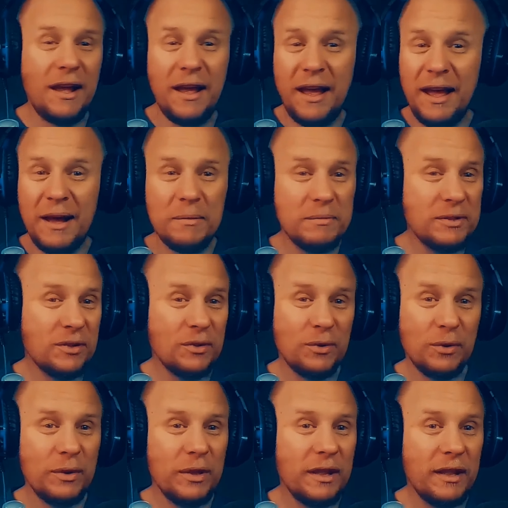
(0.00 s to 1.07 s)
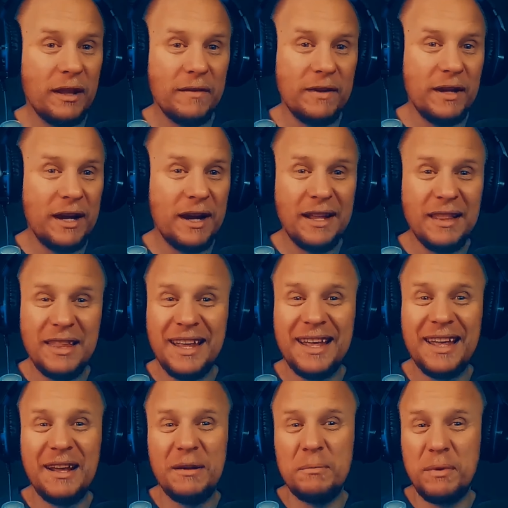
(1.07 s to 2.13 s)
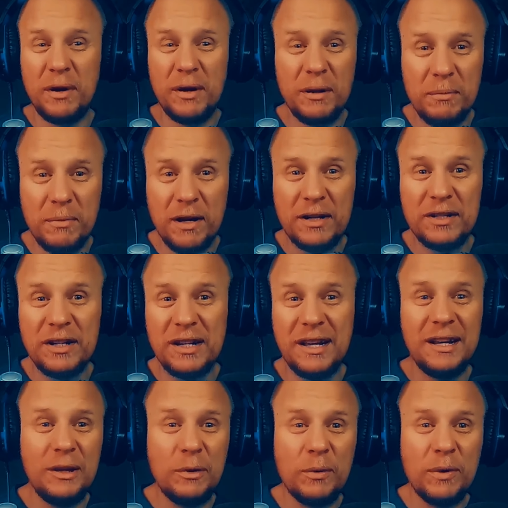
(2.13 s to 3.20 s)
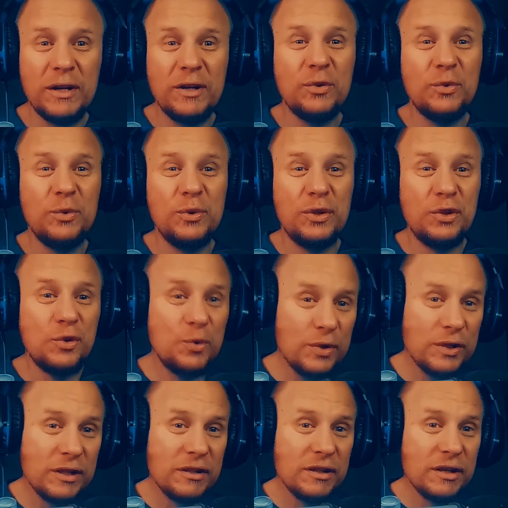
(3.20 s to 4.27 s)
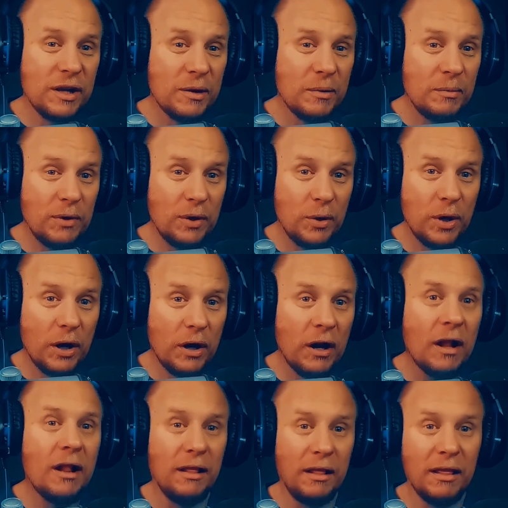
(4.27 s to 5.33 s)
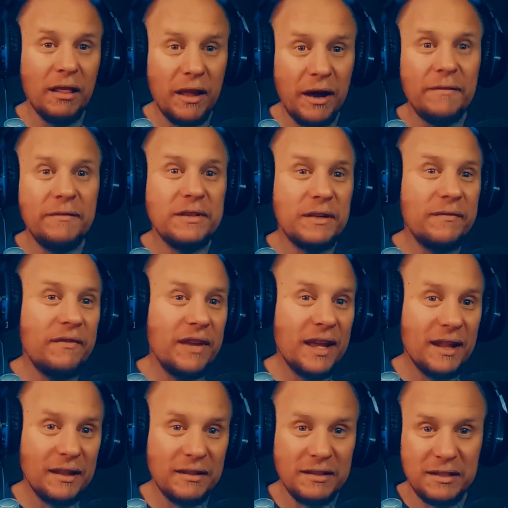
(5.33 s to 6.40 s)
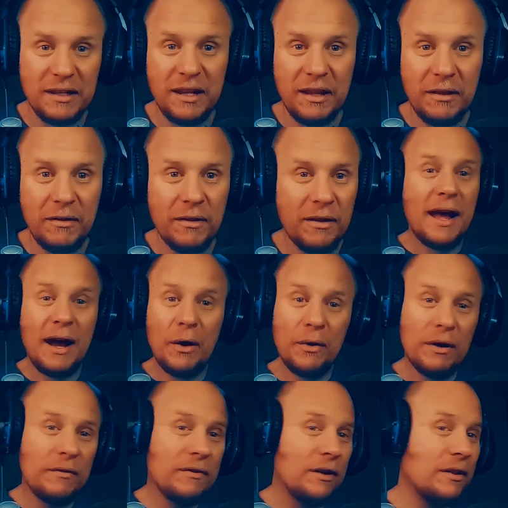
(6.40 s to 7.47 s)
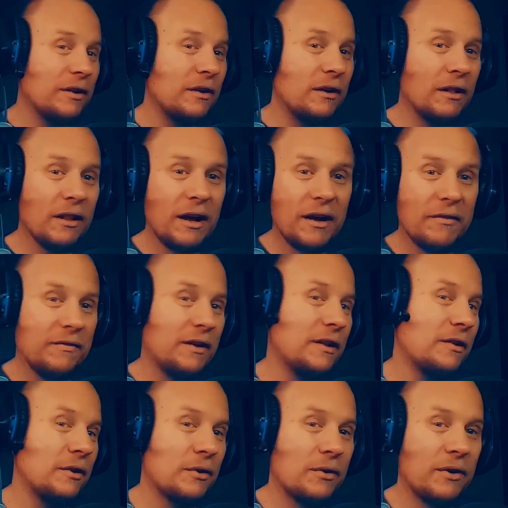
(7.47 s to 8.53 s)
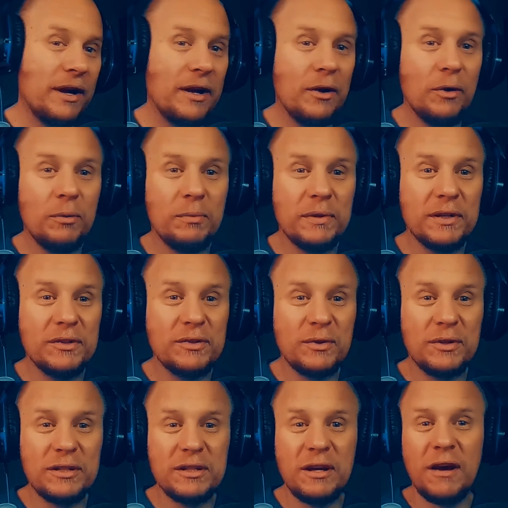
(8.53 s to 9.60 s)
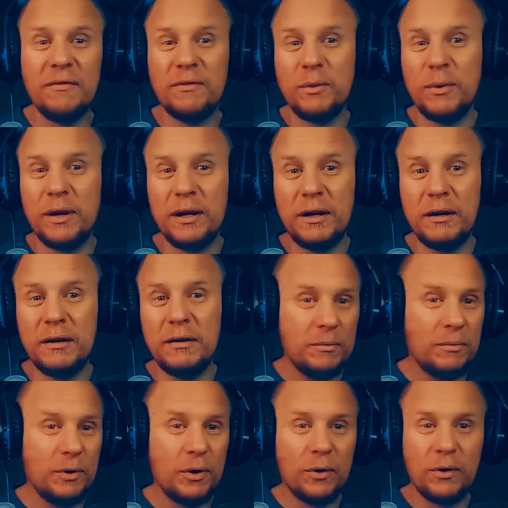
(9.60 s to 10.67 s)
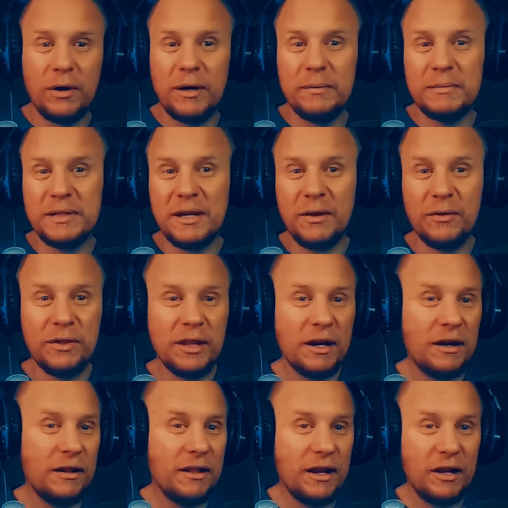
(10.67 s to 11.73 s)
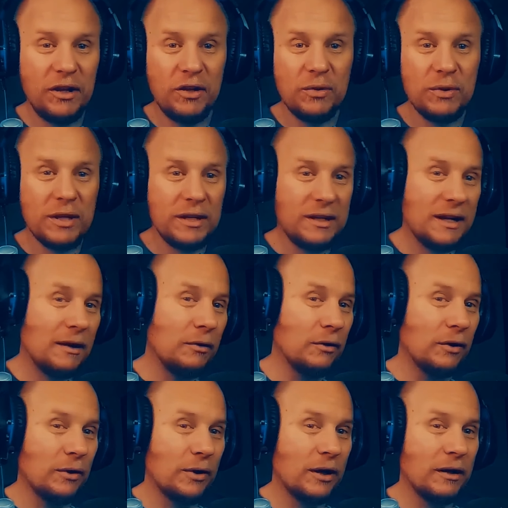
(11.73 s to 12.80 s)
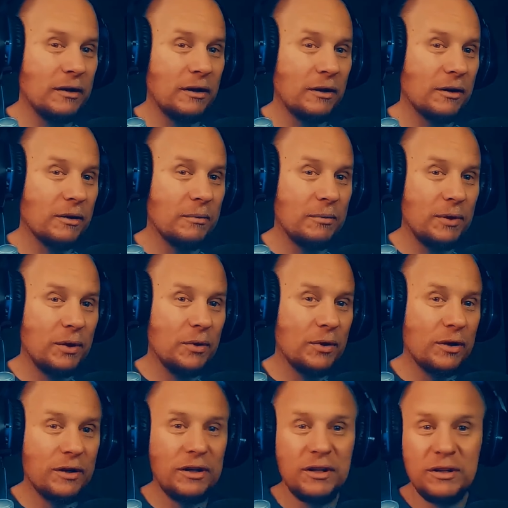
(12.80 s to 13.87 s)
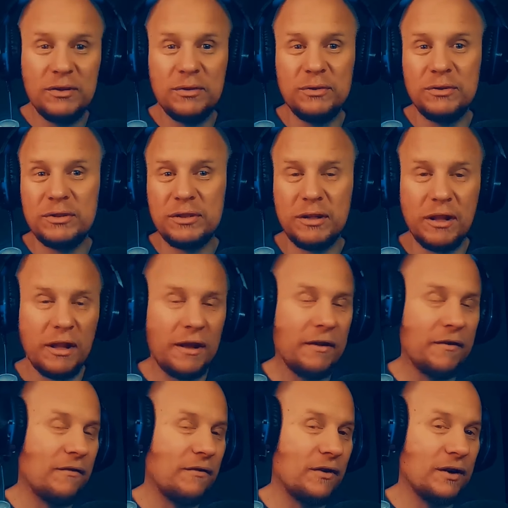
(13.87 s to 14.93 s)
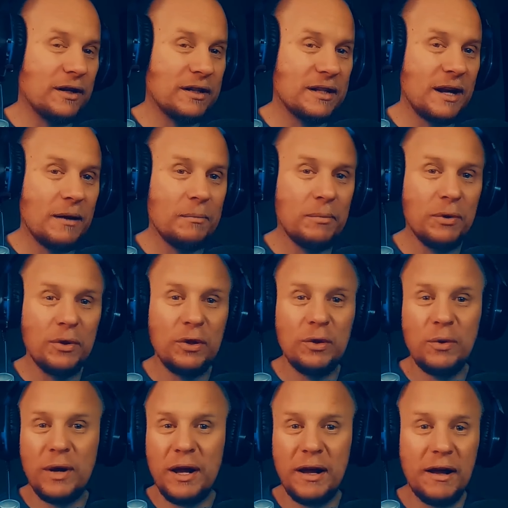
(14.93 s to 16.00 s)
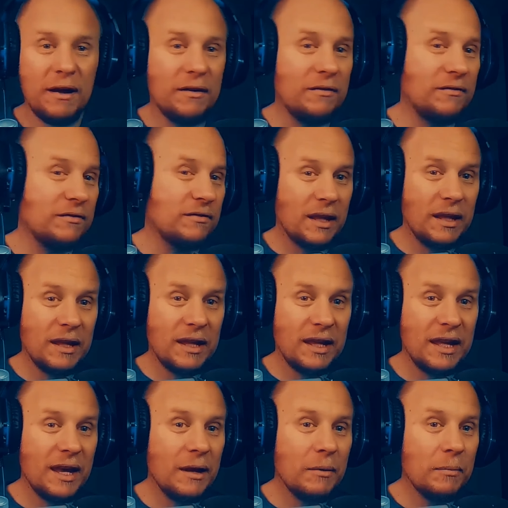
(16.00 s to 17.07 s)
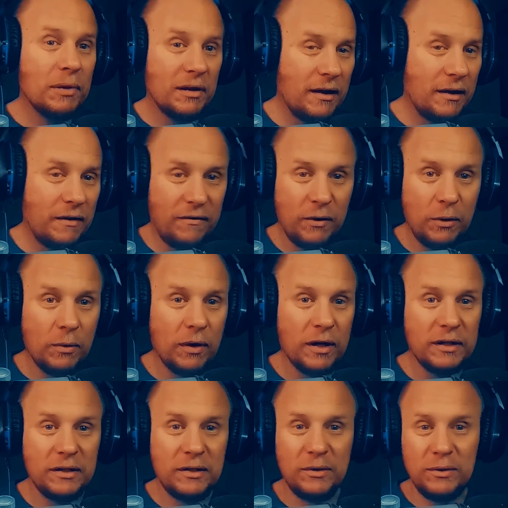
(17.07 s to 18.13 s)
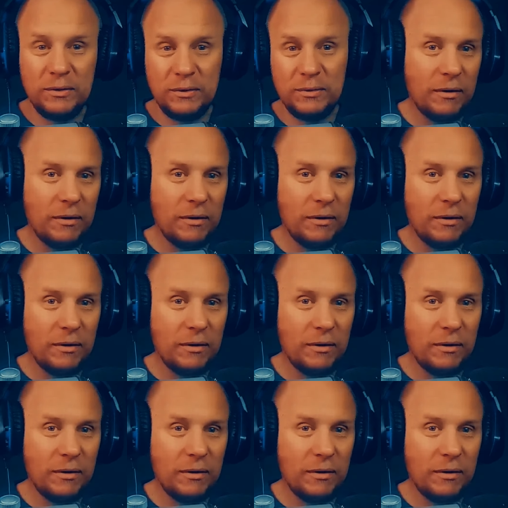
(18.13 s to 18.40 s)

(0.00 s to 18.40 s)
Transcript: absolutely love it. And I think pretty much anyone who uses a computer loves VLC. However, there are a lot of other great open source software programs out there that you can download on your computer and use. Like, for example, you have GIMP if you want to